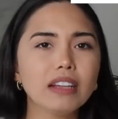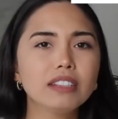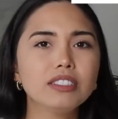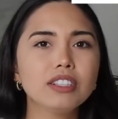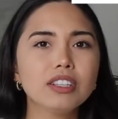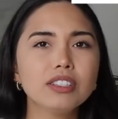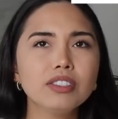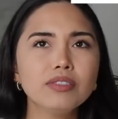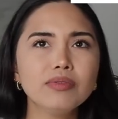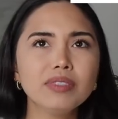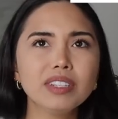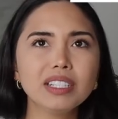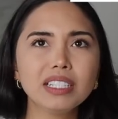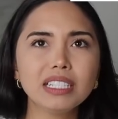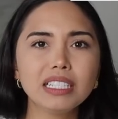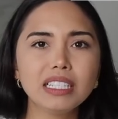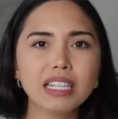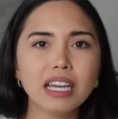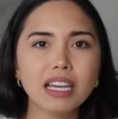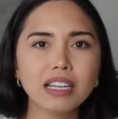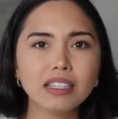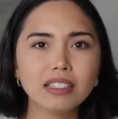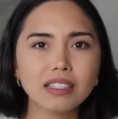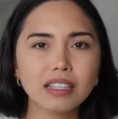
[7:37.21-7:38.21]
It doesn't
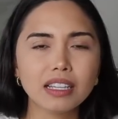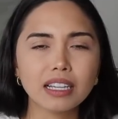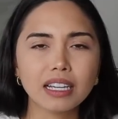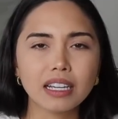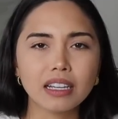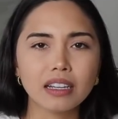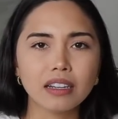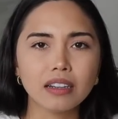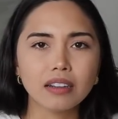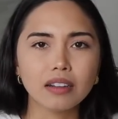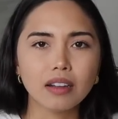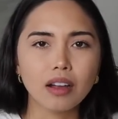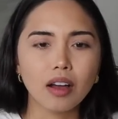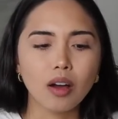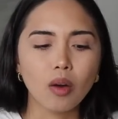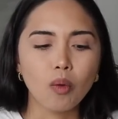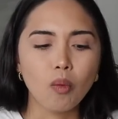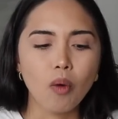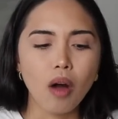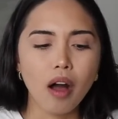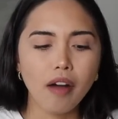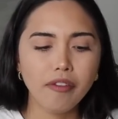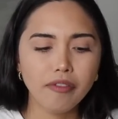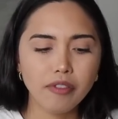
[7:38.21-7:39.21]
really taste like
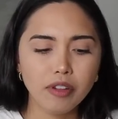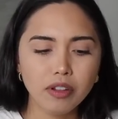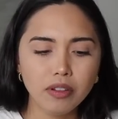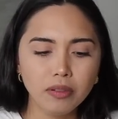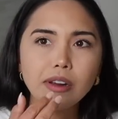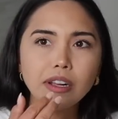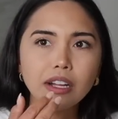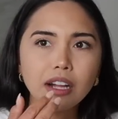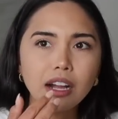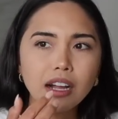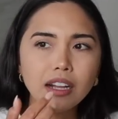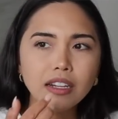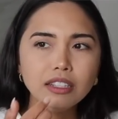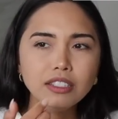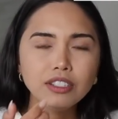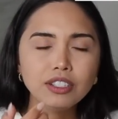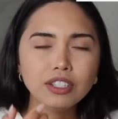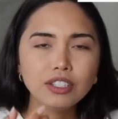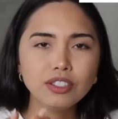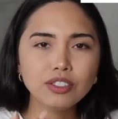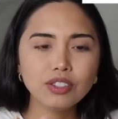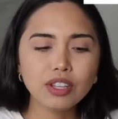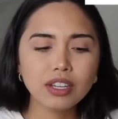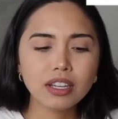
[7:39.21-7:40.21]
a waffle. It kind
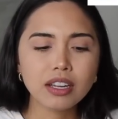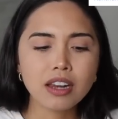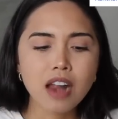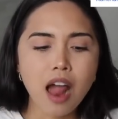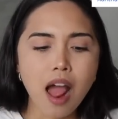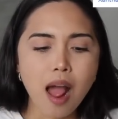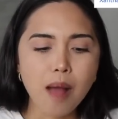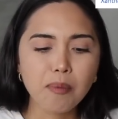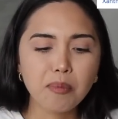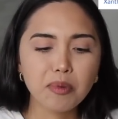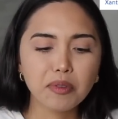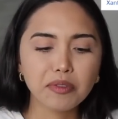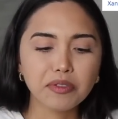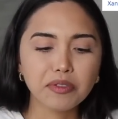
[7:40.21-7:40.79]
of tastes like an apple